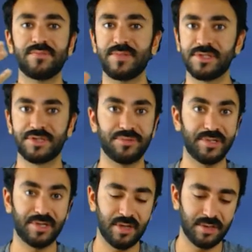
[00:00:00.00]
most of the
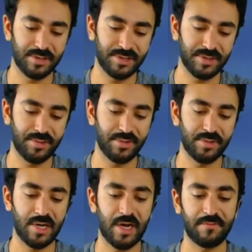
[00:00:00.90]
picture to be colored,
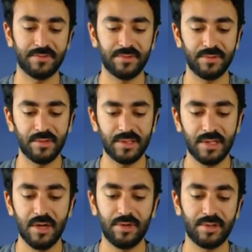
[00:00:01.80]
so you don't have to
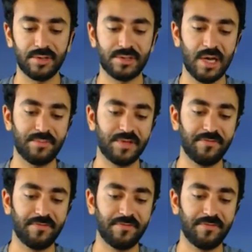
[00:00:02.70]
do it, you could